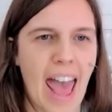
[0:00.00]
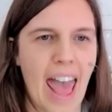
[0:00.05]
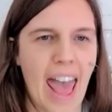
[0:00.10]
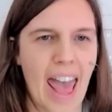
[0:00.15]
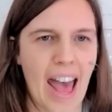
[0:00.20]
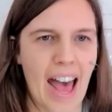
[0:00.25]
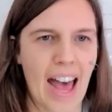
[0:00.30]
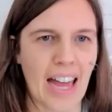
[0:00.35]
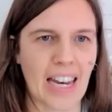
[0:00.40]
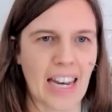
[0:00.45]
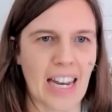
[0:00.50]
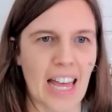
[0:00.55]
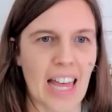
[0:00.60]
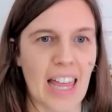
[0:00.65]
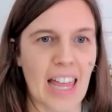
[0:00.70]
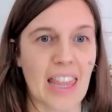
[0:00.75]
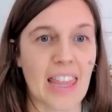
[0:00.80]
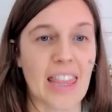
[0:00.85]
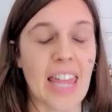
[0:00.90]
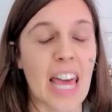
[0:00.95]
and
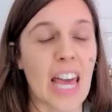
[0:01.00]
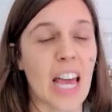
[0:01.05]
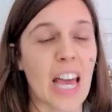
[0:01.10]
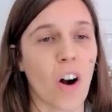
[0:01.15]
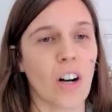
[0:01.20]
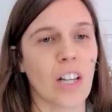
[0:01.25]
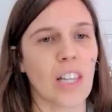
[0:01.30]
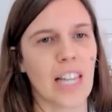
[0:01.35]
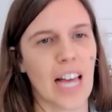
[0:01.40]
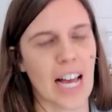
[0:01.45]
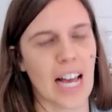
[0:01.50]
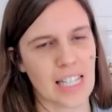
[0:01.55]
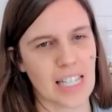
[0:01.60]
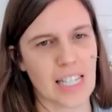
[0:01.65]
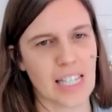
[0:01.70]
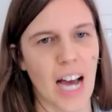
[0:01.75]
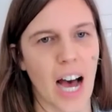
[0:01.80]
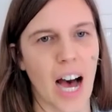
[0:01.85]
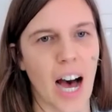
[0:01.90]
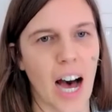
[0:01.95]
they are less
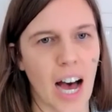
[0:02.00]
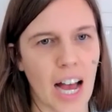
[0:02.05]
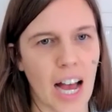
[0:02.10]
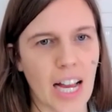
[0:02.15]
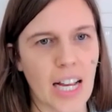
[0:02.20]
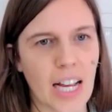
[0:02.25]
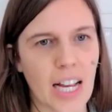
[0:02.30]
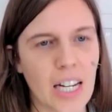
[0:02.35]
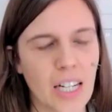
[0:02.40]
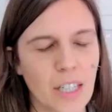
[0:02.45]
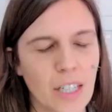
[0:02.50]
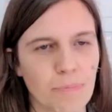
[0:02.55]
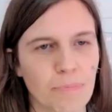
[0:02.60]
tied